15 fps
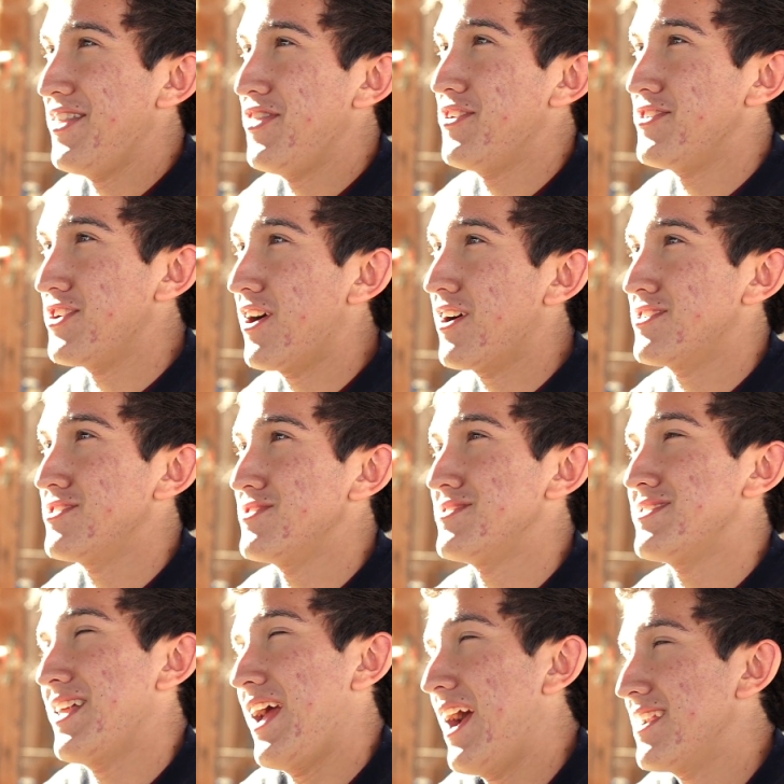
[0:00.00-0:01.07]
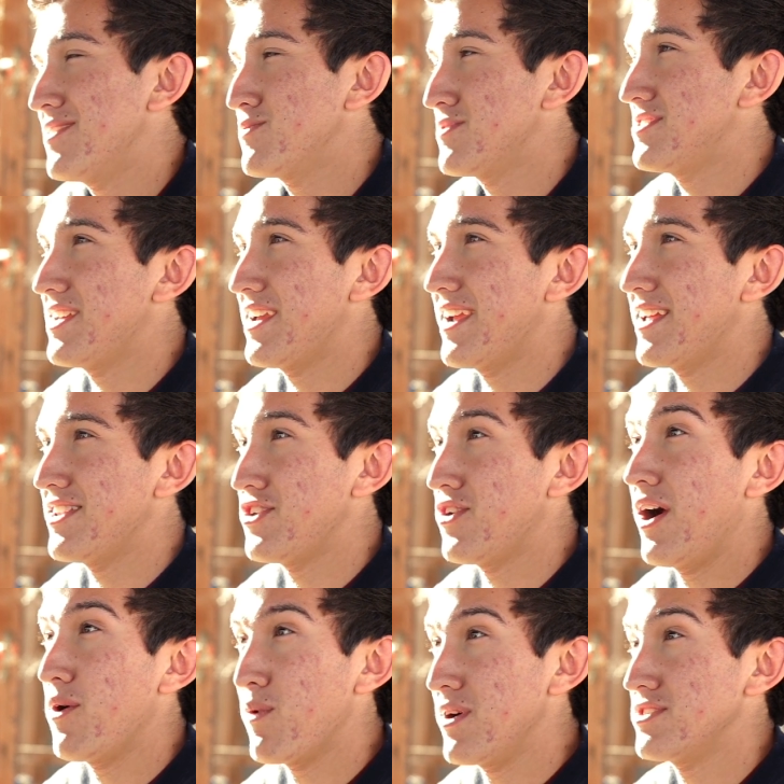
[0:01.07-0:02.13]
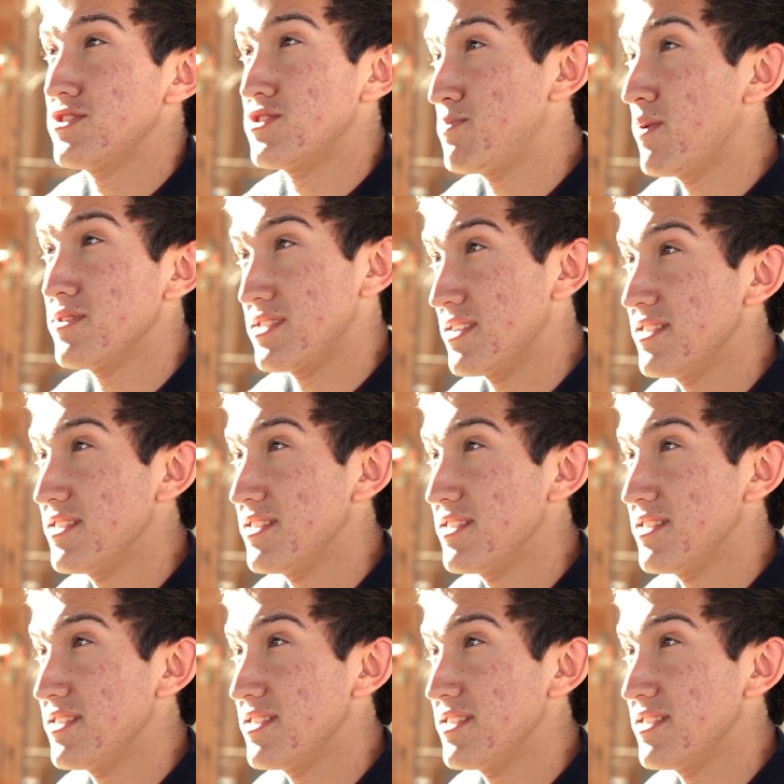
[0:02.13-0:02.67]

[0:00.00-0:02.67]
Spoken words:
the doctors kind of were saying, I wasn't supposed to